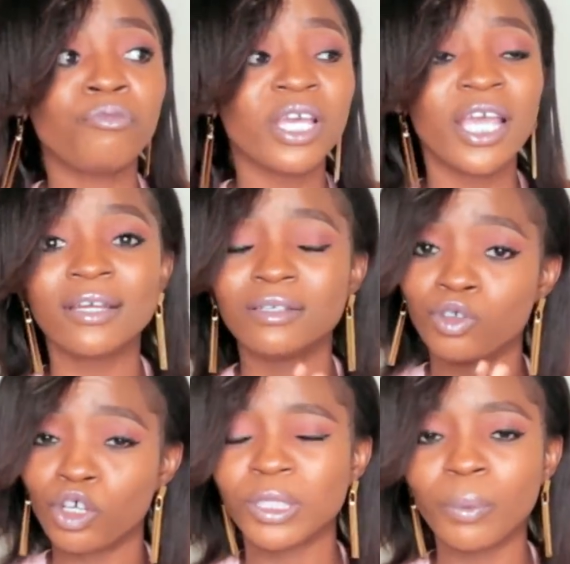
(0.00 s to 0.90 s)
bringing
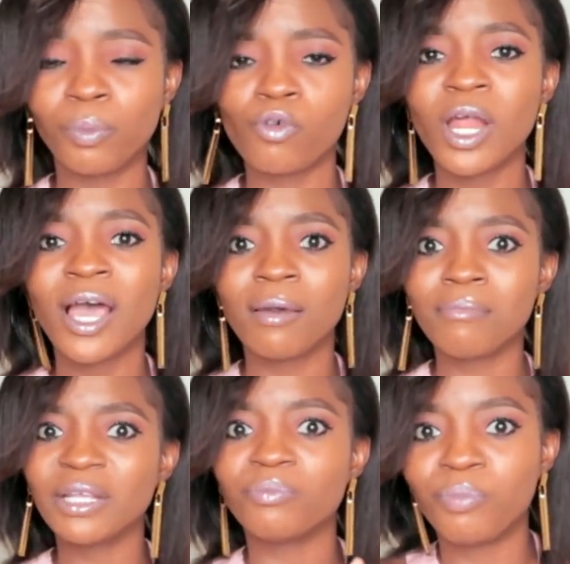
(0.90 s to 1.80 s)
those people
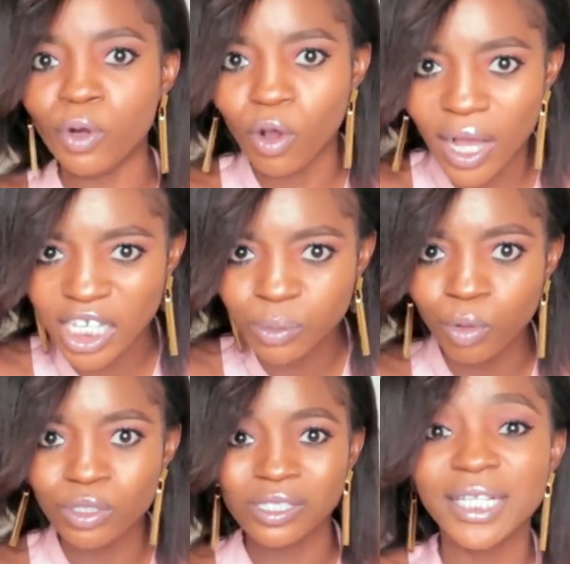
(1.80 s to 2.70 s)
made bloggers
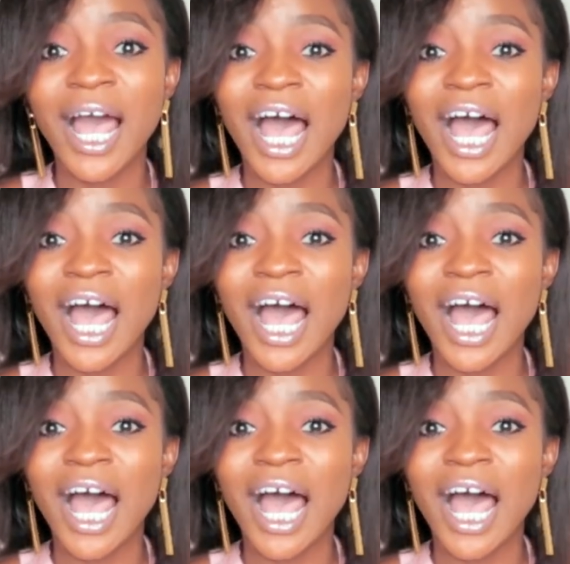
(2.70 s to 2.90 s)
post it.